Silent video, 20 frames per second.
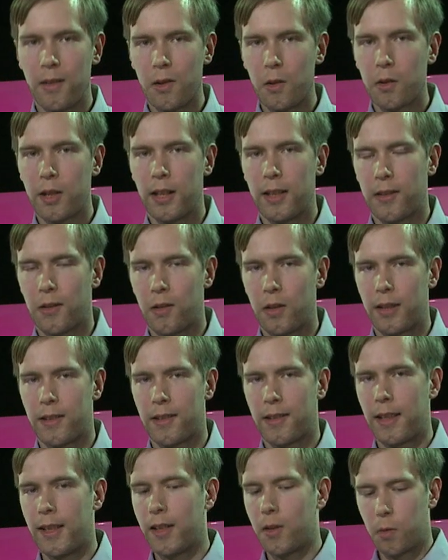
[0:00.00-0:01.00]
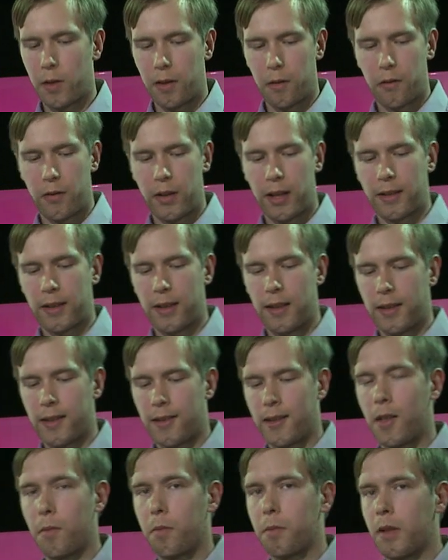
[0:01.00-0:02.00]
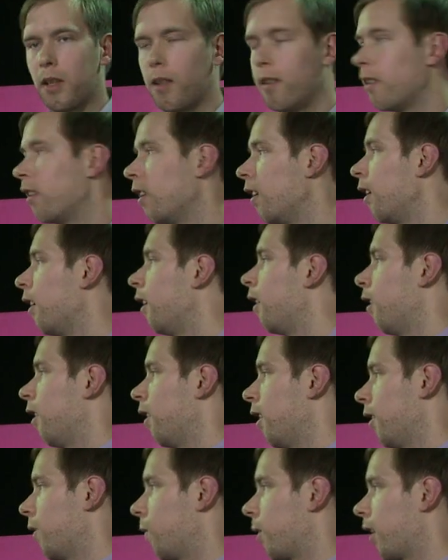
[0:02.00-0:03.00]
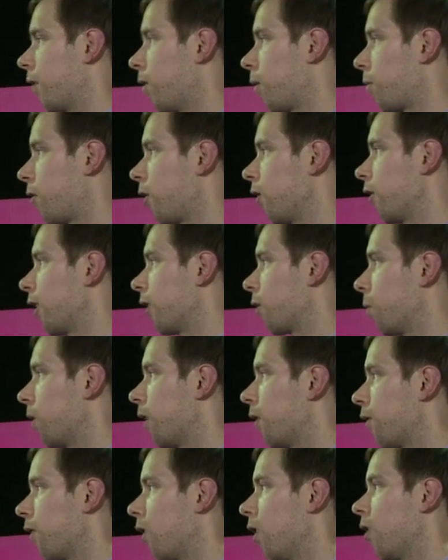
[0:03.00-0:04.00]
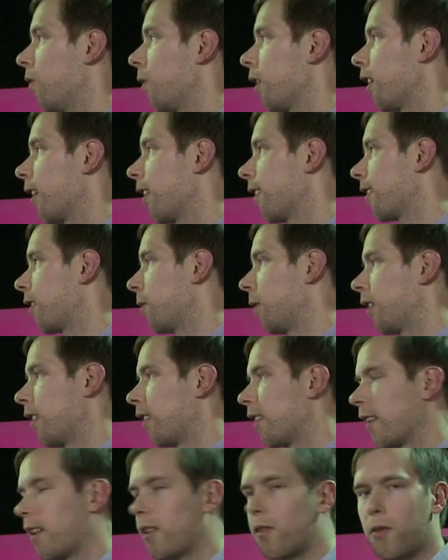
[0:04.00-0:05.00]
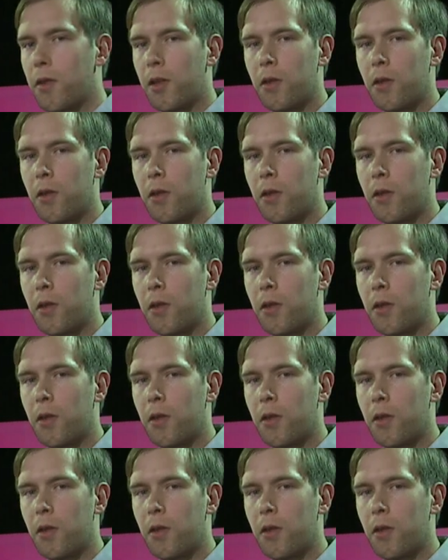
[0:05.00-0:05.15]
Okay, so let's take one final example. We have a project with the following estimated cash